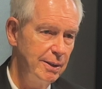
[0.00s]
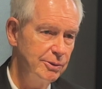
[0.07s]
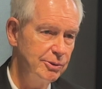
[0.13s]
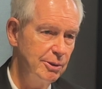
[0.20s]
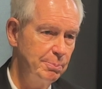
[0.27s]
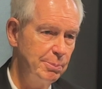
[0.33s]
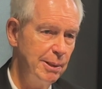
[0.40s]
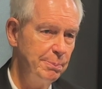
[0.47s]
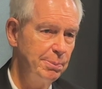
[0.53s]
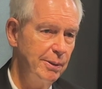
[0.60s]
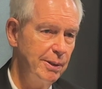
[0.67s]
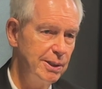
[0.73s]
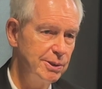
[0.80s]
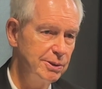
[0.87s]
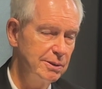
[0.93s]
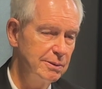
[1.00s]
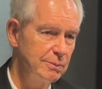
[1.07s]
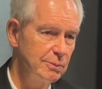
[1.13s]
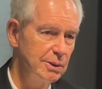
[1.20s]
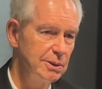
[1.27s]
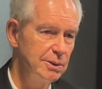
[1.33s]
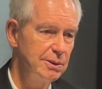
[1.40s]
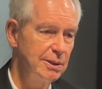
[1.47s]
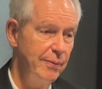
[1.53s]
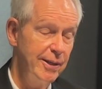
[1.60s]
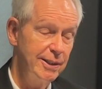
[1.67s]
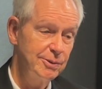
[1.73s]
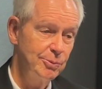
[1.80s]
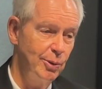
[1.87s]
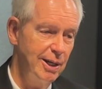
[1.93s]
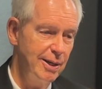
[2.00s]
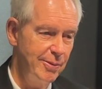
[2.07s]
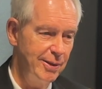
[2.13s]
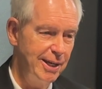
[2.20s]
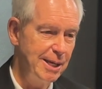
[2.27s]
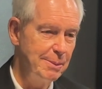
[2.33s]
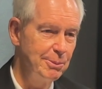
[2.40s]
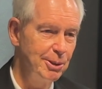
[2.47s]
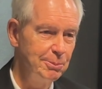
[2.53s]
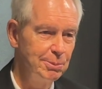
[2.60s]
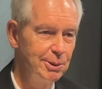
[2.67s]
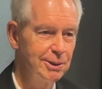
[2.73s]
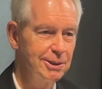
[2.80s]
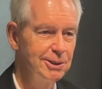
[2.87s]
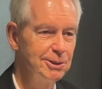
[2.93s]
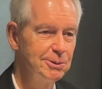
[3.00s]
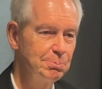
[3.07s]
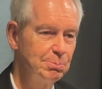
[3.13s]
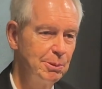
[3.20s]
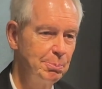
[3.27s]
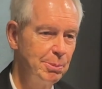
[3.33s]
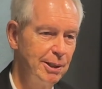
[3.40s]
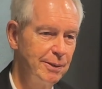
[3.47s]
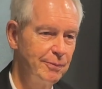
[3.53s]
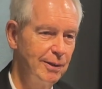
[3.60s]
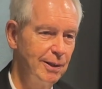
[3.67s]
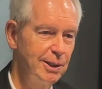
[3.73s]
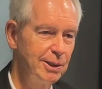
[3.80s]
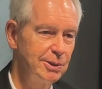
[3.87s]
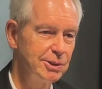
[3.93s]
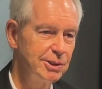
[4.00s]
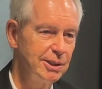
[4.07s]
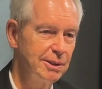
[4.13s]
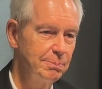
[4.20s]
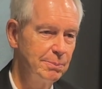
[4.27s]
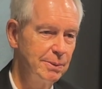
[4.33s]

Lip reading: So preparation was, and that's why the name of the book is Prepare for Leadership,